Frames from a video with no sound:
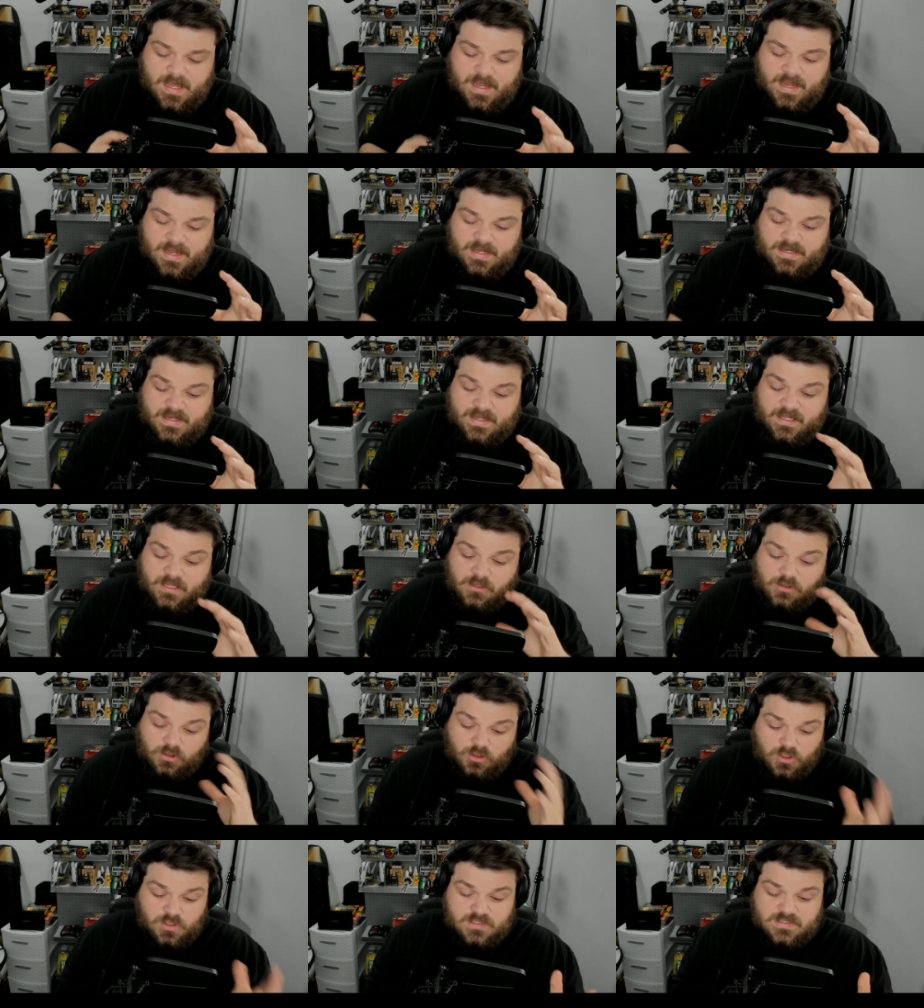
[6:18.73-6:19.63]
and it
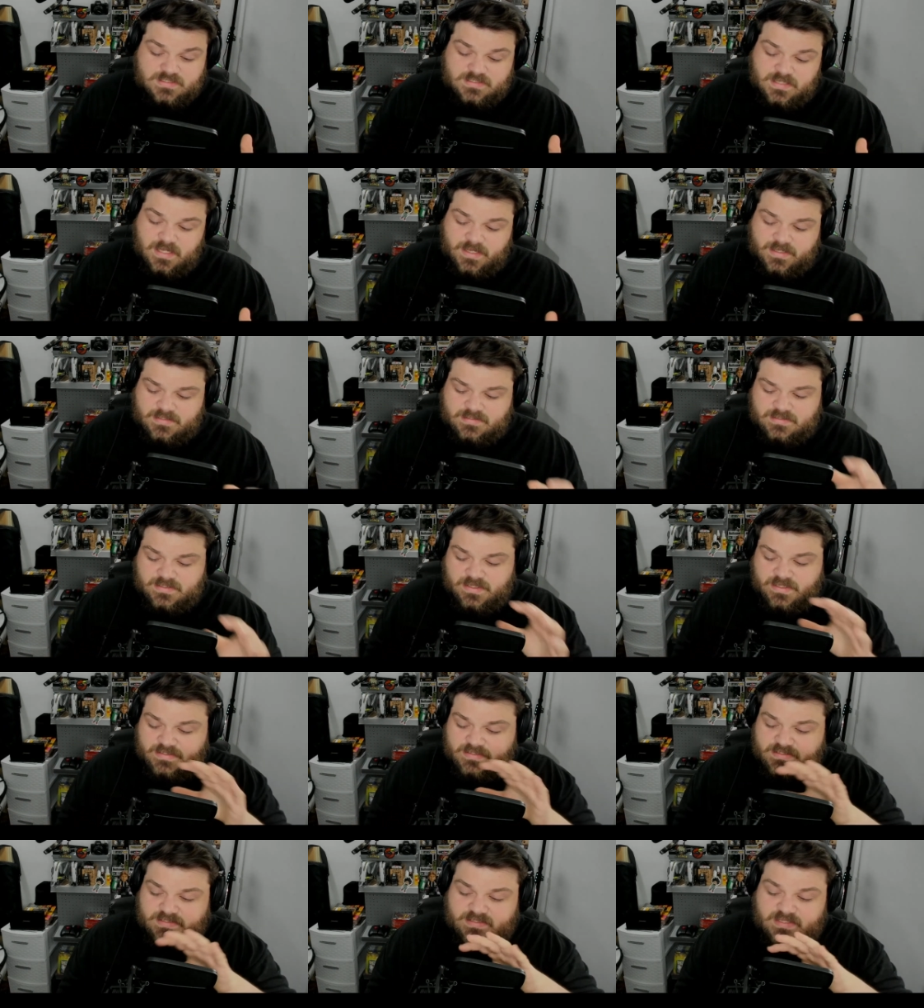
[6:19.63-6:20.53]
looks nice.
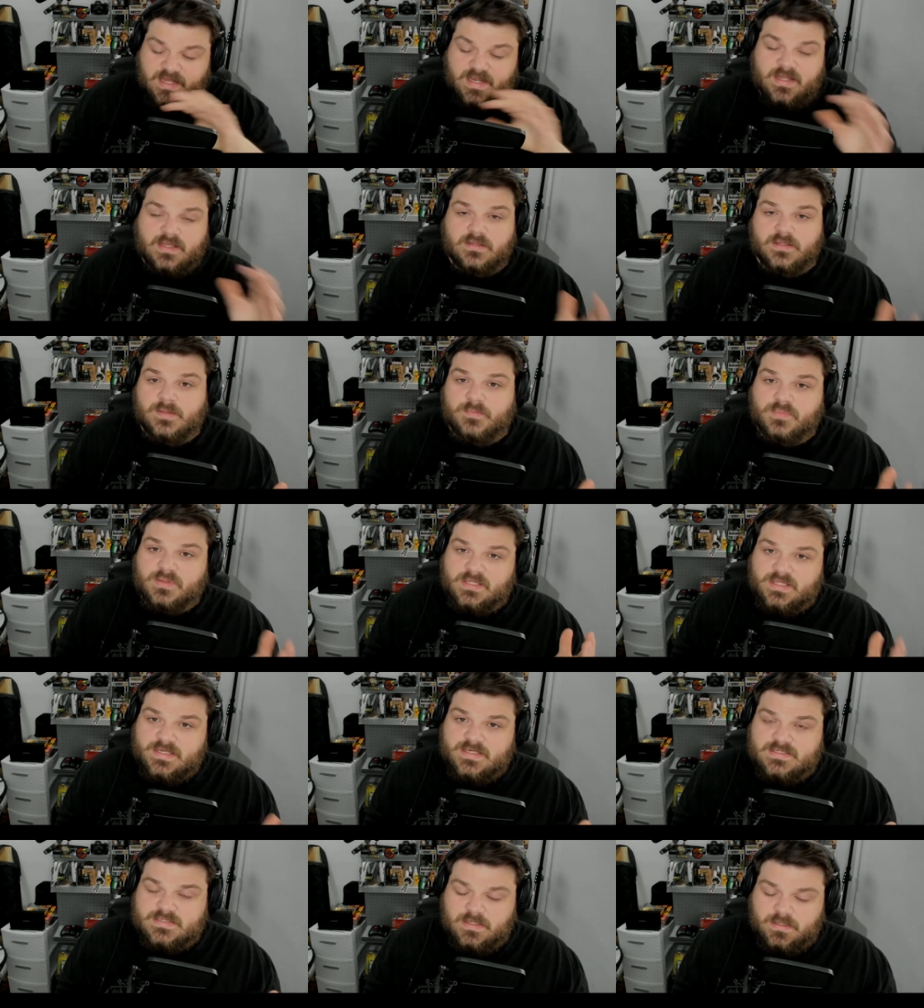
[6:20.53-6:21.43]
It's aesthetically
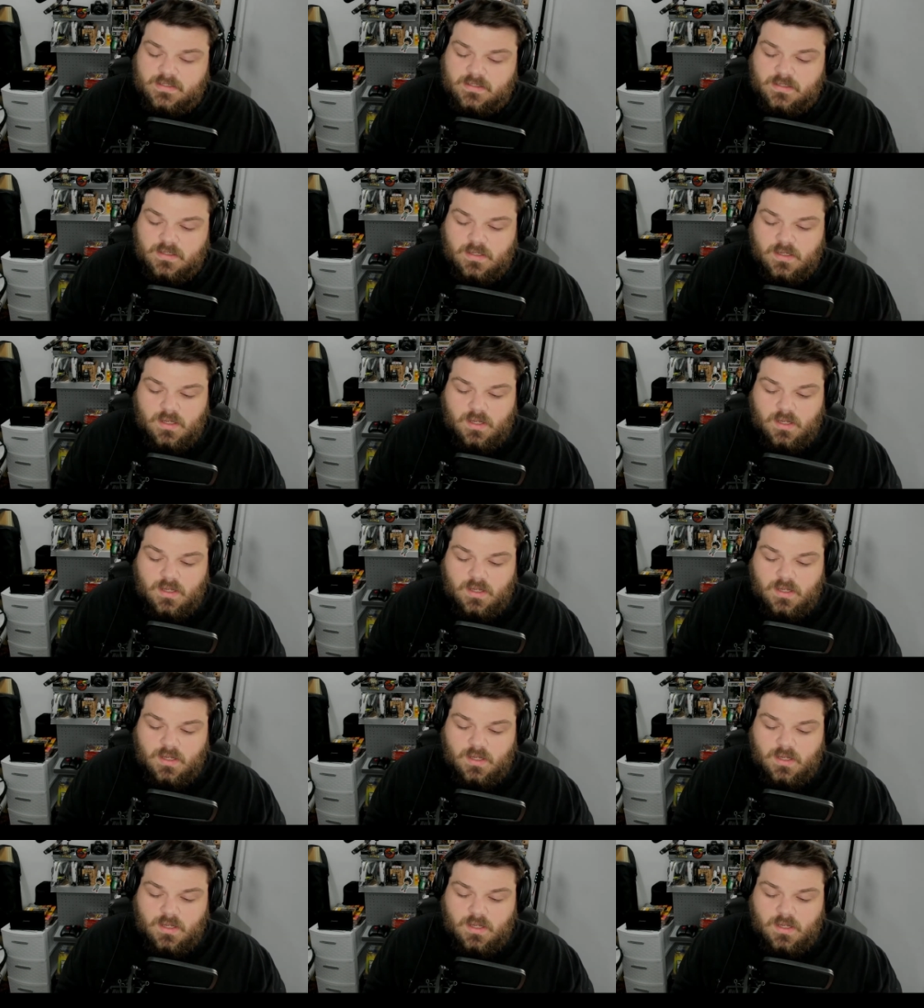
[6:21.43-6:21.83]
pleasing.